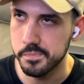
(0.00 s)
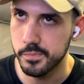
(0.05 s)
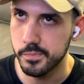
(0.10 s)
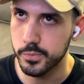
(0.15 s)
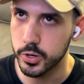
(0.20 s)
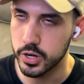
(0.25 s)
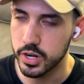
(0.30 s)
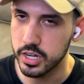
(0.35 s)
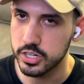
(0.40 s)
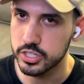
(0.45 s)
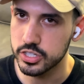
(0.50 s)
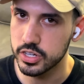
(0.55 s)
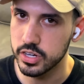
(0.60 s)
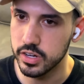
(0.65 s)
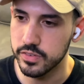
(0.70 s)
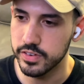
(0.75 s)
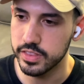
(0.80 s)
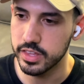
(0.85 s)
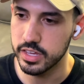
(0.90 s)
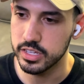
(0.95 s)
production
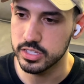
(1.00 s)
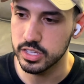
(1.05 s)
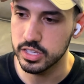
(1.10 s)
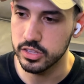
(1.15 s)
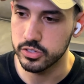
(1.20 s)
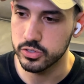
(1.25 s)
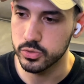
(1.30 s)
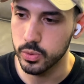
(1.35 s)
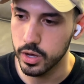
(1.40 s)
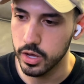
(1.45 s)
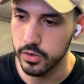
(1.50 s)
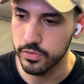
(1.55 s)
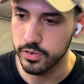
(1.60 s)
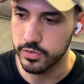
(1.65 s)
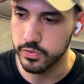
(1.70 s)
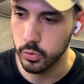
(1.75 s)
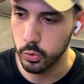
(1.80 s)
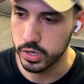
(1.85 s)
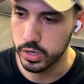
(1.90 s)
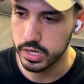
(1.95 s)
of, I think it's either 12 or
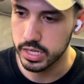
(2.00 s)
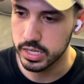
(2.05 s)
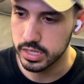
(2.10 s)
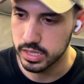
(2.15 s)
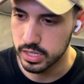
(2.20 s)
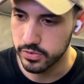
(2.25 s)
14